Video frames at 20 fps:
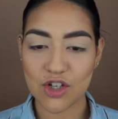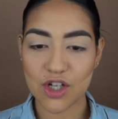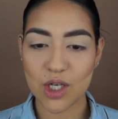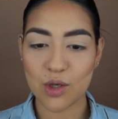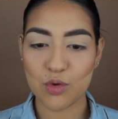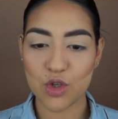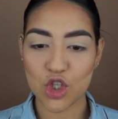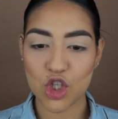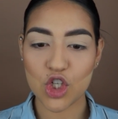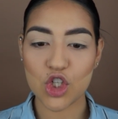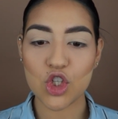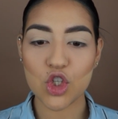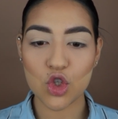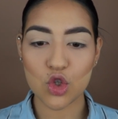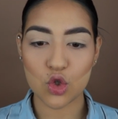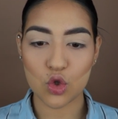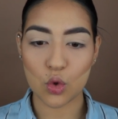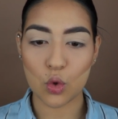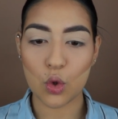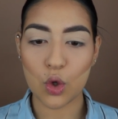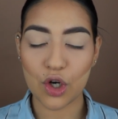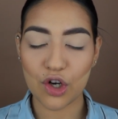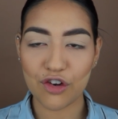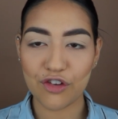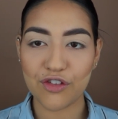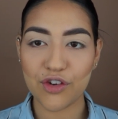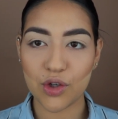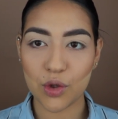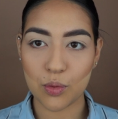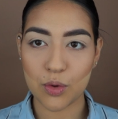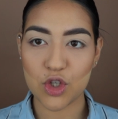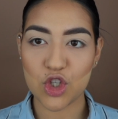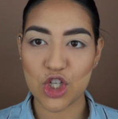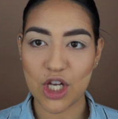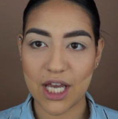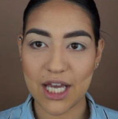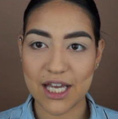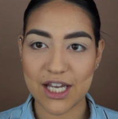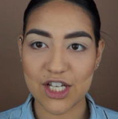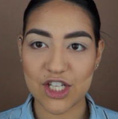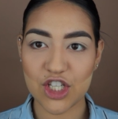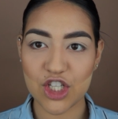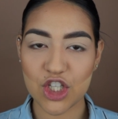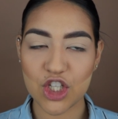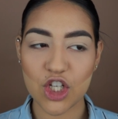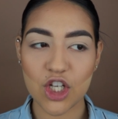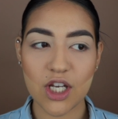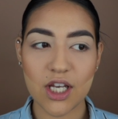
It was just a drawer filled with change.